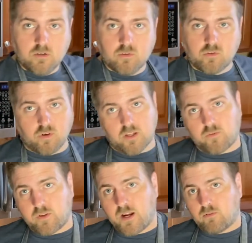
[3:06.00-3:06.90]

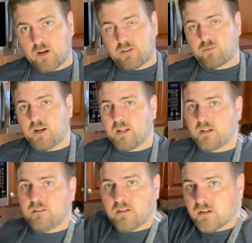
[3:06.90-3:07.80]
transfer that rice right
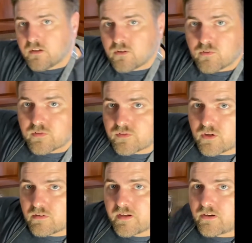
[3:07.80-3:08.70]
in,
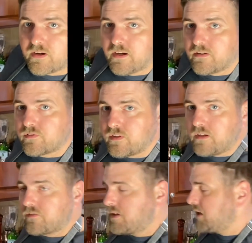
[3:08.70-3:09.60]
stir it right around. See you in
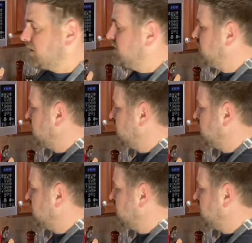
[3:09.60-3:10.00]
a second.